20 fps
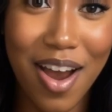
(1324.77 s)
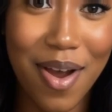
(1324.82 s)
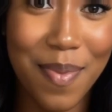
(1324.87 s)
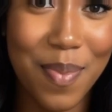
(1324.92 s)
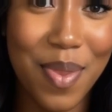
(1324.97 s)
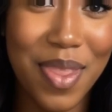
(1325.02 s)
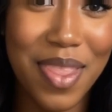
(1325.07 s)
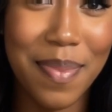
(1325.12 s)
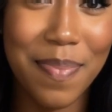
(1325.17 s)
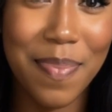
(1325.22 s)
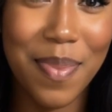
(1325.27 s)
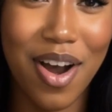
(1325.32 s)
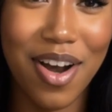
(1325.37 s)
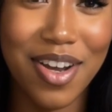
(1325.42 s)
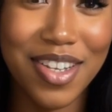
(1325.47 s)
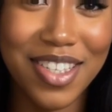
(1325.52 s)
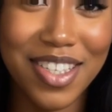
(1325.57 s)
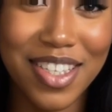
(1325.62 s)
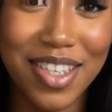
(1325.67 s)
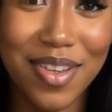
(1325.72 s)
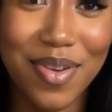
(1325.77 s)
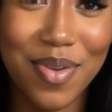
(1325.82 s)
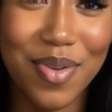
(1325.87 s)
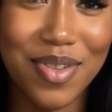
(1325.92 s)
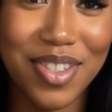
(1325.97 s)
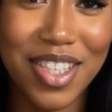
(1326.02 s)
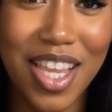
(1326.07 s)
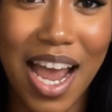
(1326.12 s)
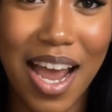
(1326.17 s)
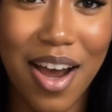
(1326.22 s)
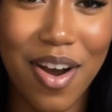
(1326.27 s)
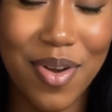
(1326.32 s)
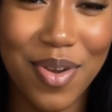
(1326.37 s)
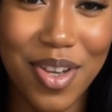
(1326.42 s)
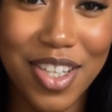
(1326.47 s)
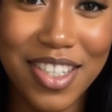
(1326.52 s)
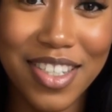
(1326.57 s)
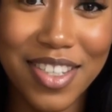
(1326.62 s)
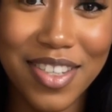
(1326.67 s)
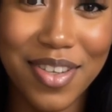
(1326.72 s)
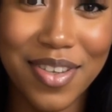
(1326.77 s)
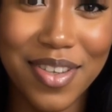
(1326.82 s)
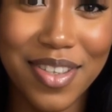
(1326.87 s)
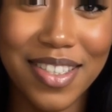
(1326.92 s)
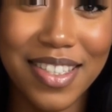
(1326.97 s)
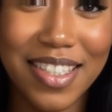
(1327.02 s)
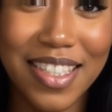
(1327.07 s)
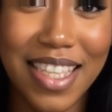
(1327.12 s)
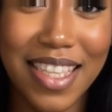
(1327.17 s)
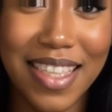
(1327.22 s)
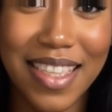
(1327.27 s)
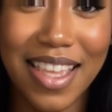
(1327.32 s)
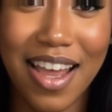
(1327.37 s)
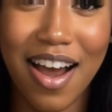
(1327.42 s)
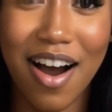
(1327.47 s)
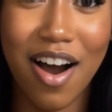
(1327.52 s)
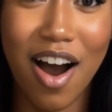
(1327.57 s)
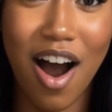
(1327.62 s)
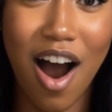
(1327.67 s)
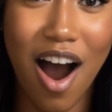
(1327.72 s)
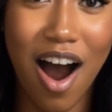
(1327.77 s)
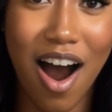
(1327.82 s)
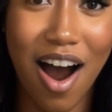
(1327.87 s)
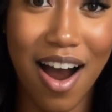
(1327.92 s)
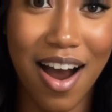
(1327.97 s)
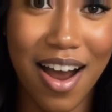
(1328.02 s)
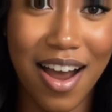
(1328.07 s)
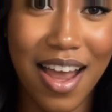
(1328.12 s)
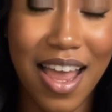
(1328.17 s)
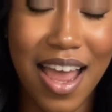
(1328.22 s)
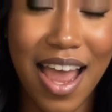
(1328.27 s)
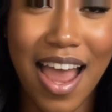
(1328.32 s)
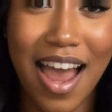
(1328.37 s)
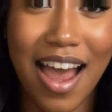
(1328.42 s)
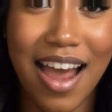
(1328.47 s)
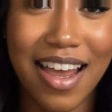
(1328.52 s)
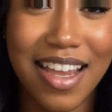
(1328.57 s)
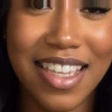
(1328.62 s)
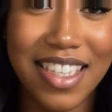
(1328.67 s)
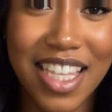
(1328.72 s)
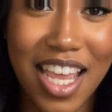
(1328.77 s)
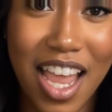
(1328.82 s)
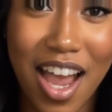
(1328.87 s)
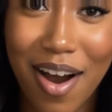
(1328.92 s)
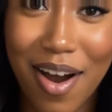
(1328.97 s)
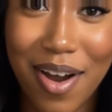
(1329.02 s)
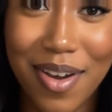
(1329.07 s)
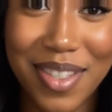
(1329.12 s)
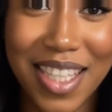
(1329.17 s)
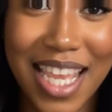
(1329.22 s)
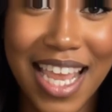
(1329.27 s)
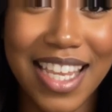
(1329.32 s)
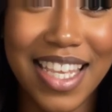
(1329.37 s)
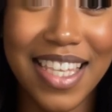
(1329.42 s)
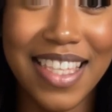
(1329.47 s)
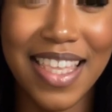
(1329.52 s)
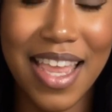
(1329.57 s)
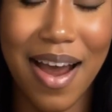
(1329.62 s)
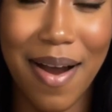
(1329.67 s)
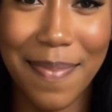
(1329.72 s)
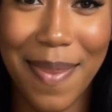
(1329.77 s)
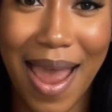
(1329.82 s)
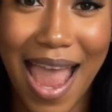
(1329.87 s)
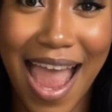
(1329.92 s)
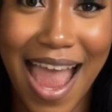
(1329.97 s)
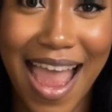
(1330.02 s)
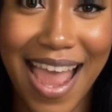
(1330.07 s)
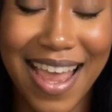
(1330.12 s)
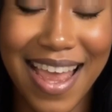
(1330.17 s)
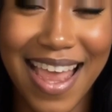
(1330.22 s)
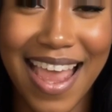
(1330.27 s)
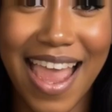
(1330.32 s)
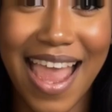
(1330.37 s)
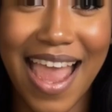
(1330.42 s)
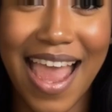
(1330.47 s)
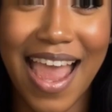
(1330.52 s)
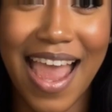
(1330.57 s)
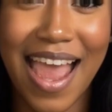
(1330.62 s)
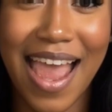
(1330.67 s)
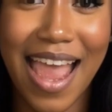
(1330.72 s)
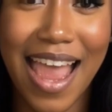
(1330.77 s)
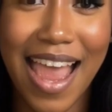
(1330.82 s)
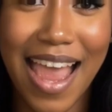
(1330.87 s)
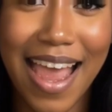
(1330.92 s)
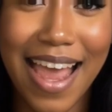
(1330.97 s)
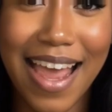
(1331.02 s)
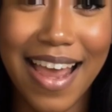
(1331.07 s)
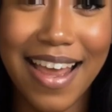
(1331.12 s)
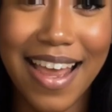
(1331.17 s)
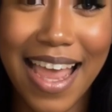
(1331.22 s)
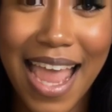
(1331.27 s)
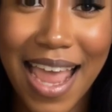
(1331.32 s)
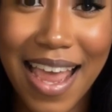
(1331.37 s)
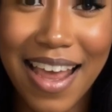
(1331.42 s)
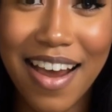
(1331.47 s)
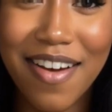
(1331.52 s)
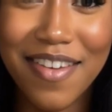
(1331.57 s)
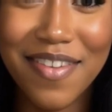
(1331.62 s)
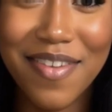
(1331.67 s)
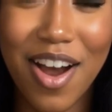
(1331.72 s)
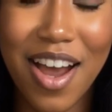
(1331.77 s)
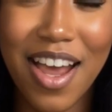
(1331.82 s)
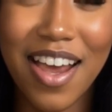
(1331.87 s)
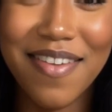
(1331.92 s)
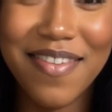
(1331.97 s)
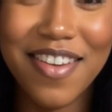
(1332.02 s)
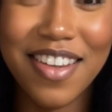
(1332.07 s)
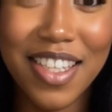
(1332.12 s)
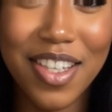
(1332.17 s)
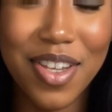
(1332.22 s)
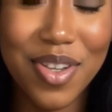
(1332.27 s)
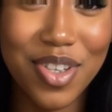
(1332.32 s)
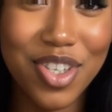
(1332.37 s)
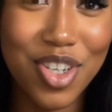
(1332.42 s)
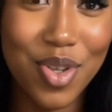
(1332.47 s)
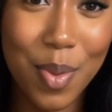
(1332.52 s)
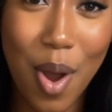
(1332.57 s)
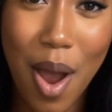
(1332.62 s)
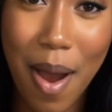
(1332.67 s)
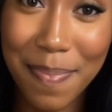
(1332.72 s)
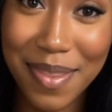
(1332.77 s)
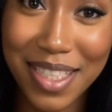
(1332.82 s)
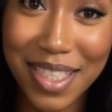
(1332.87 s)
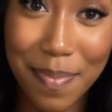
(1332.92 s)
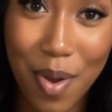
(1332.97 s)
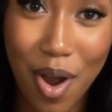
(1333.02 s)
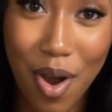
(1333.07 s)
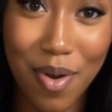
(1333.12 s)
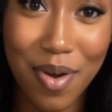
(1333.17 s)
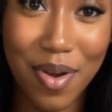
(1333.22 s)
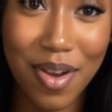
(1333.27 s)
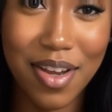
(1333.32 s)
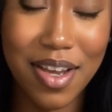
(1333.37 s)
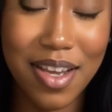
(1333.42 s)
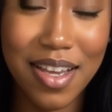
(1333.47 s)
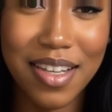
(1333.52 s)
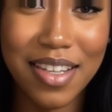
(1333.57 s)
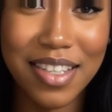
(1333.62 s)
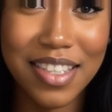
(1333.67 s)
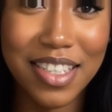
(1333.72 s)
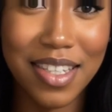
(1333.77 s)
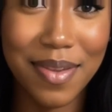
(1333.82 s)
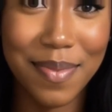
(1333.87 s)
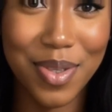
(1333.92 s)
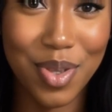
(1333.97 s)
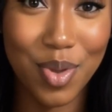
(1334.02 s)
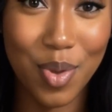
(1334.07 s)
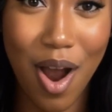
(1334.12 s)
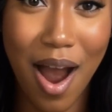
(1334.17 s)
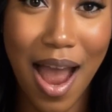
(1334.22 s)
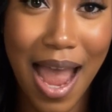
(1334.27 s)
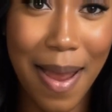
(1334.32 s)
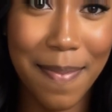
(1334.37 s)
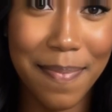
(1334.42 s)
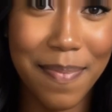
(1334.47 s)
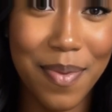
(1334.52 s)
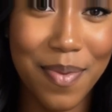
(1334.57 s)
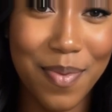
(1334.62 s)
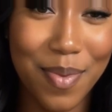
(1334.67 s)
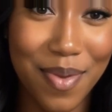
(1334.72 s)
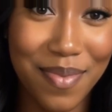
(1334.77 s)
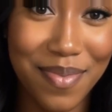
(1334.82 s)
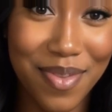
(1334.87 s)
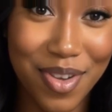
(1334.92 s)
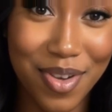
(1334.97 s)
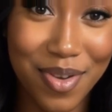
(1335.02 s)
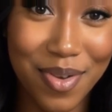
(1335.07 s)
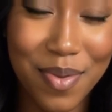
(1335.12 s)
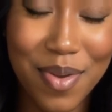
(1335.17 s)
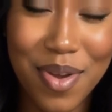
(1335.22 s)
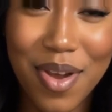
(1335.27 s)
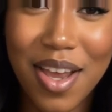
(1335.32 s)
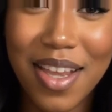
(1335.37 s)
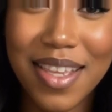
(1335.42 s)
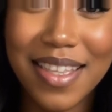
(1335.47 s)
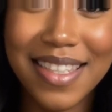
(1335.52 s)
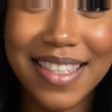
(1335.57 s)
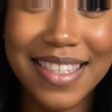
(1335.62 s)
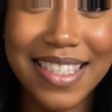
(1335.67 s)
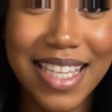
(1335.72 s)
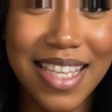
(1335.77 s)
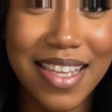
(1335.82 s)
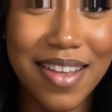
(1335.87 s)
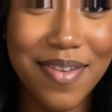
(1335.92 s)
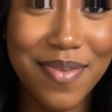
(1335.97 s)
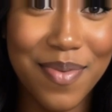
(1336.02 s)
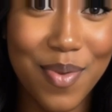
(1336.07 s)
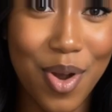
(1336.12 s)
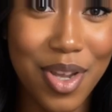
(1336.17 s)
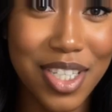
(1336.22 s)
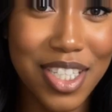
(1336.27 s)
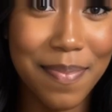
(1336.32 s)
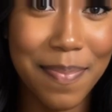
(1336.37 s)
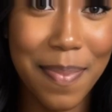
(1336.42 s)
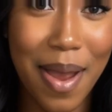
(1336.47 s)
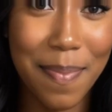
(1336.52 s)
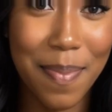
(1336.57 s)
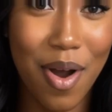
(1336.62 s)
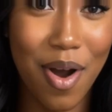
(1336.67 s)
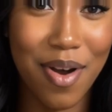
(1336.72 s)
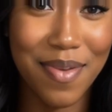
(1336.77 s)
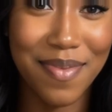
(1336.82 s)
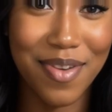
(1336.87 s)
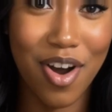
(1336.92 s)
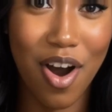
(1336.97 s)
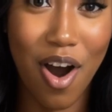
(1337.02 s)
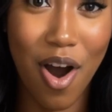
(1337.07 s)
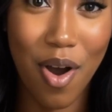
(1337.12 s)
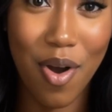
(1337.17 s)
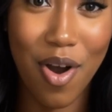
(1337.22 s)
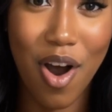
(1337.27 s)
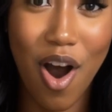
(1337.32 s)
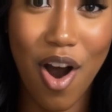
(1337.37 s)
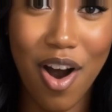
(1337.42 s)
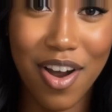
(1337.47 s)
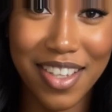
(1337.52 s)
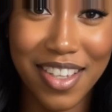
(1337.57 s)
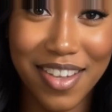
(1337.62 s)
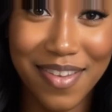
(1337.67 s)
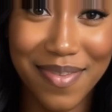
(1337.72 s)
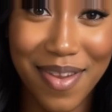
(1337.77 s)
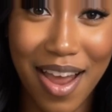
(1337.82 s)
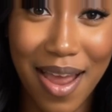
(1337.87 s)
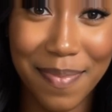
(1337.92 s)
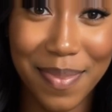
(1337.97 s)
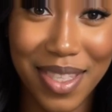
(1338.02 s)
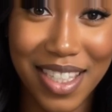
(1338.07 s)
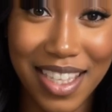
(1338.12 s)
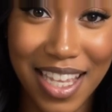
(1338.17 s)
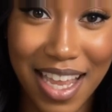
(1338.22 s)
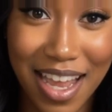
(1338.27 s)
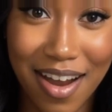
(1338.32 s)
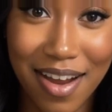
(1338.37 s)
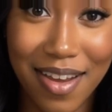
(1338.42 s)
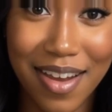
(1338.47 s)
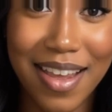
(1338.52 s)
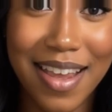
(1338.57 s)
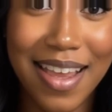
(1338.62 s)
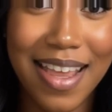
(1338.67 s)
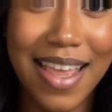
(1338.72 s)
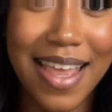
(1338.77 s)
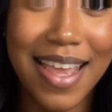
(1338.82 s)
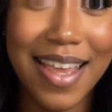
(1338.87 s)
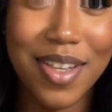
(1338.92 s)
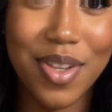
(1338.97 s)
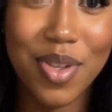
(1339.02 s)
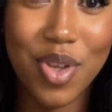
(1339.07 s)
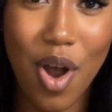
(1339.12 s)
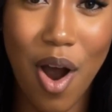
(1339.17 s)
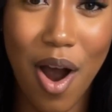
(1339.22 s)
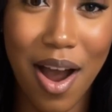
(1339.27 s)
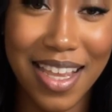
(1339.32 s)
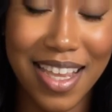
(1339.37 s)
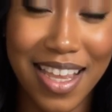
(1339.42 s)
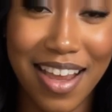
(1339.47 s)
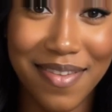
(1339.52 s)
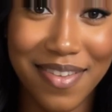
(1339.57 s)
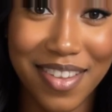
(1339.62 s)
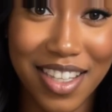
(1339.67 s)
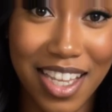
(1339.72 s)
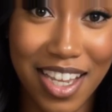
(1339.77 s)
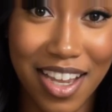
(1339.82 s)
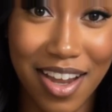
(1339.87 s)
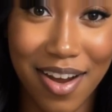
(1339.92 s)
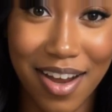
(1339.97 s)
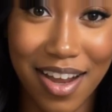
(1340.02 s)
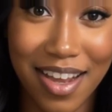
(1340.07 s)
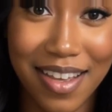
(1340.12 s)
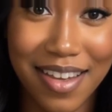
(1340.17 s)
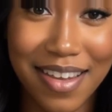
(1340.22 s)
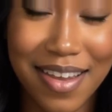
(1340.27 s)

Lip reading: it with the person who's got crystals in their car, a tarot deck in their bag, and ain't afraid of a little swamp smoke. Subscribe, review, send a voice memo of your own haunted family tale. You know I'd love to hear it.